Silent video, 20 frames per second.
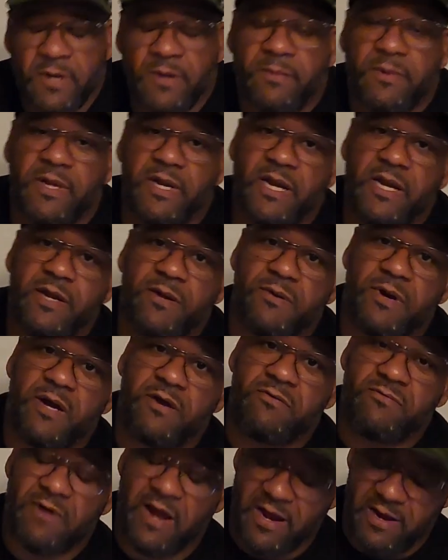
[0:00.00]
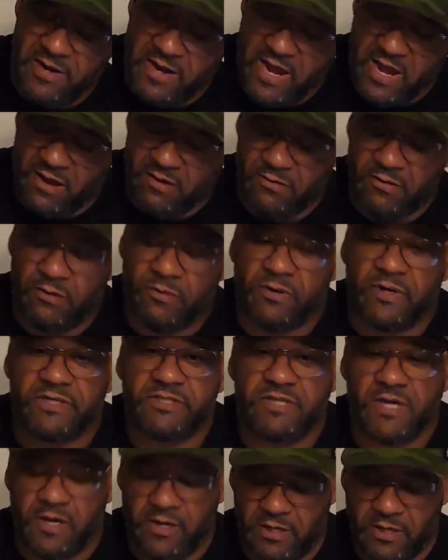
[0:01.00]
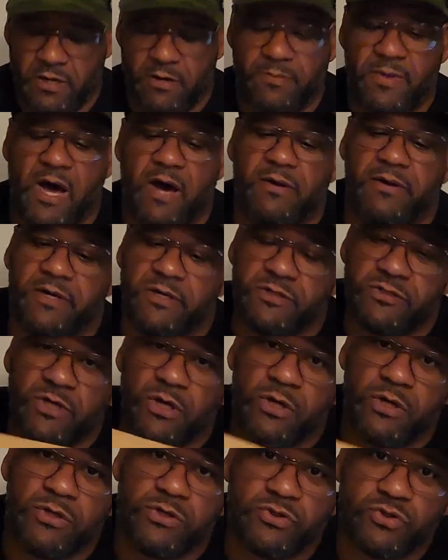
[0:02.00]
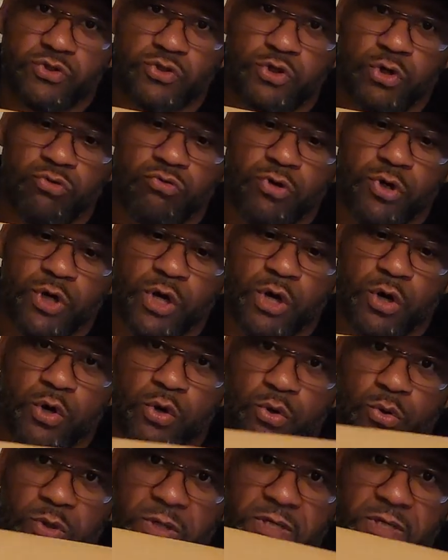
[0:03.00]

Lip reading: But anyway, right now what we're talking about is stereo